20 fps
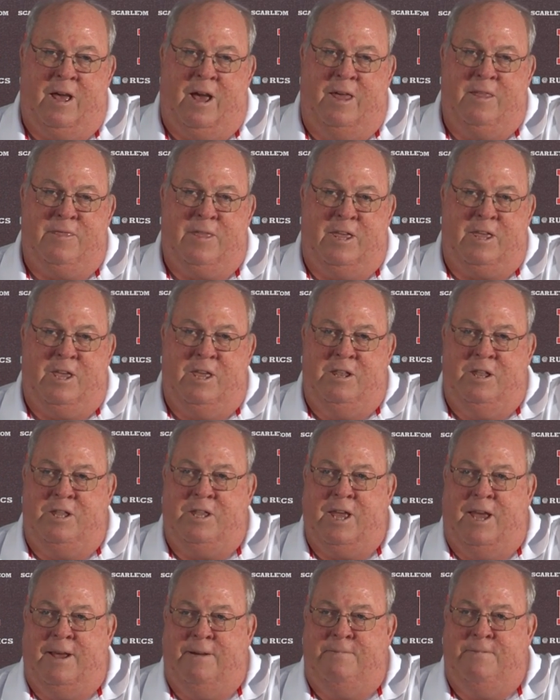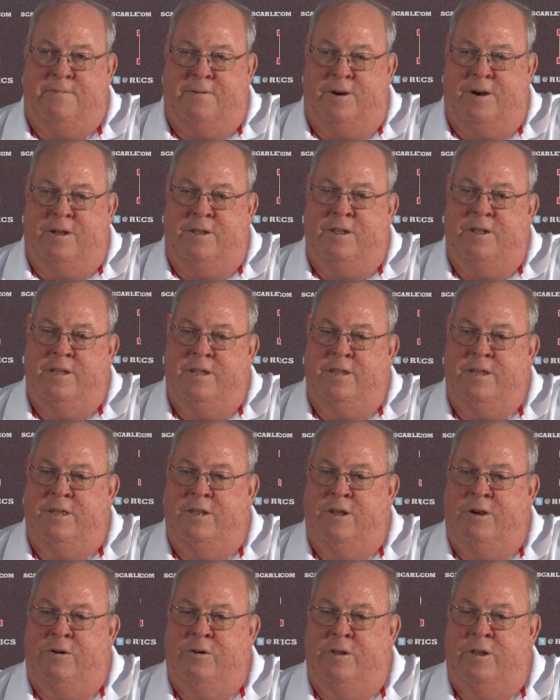I think you need to have fun,
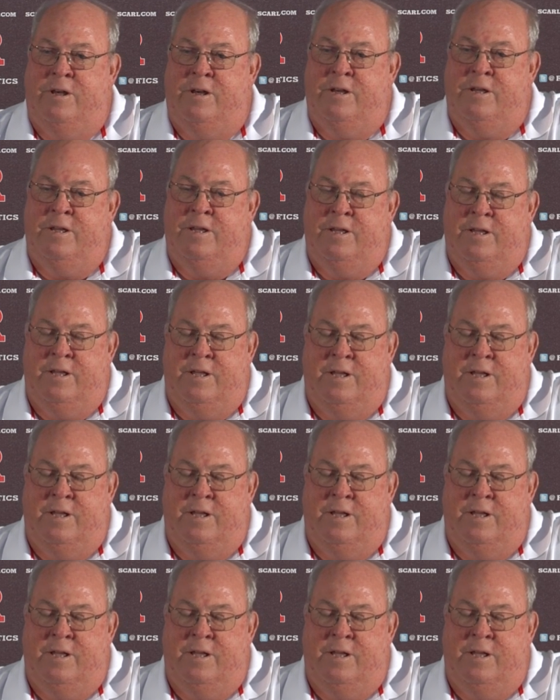you know. And